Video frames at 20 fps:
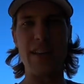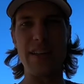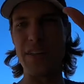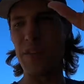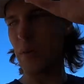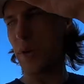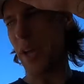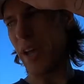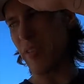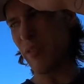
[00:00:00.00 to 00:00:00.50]

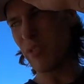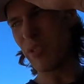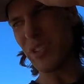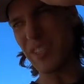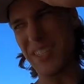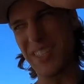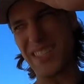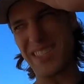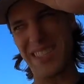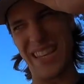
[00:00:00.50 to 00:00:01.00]
you can't
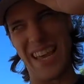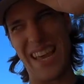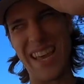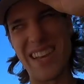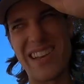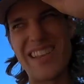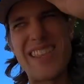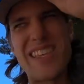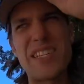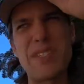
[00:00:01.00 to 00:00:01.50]
really
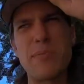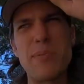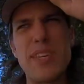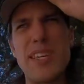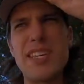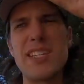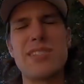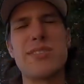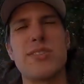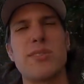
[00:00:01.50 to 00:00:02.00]
sand this
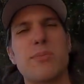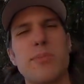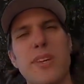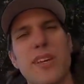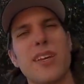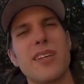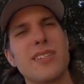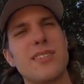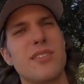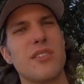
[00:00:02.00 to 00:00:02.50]
piece just
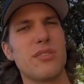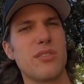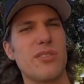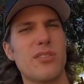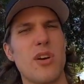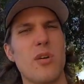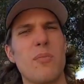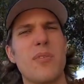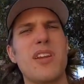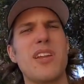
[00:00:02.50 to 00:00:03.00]
because there's
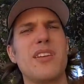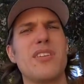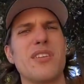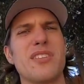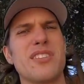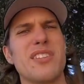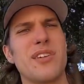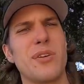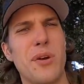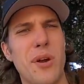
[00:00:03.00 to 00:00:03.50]
so many
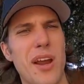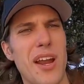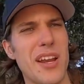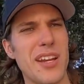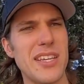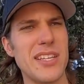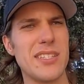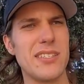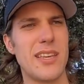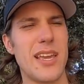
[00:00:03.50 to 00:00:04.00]
nooks and
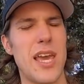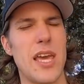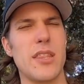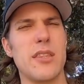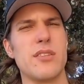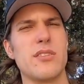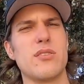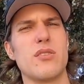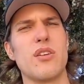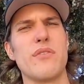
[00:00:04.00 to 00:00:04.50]
crannies, and
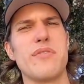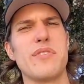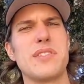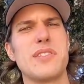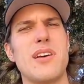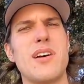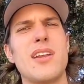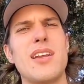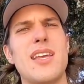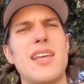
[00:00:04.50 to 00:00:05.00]
the surface
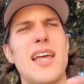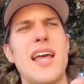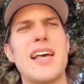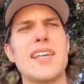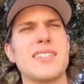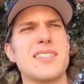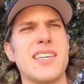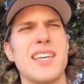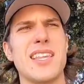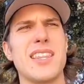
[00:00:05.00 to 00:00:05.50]
on it
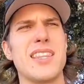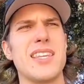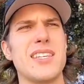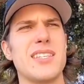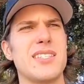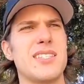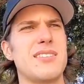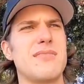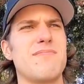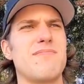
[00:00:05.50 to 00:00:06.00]
has like
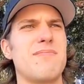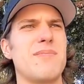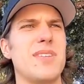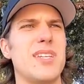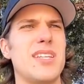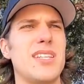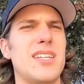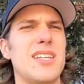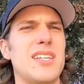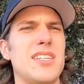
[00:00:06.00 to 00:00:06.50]
this,
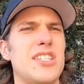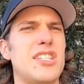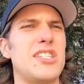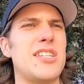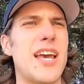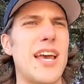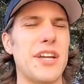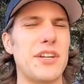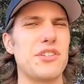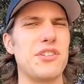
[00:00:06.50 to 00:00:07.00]
it's
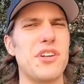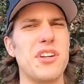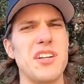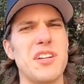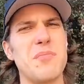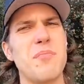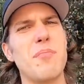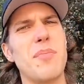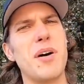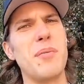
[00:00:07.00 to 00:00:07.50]
textured
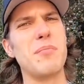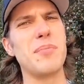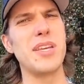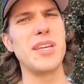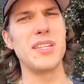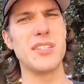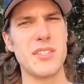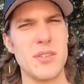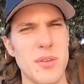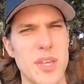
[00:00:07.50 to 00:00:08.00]
and
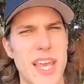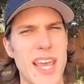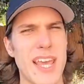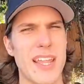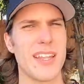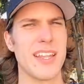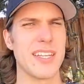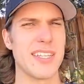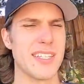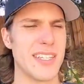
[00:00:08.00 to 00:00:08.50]
bumpy, so you
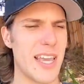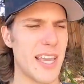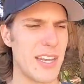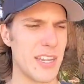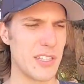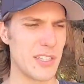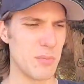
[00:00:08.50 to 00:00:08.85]
can't like sand it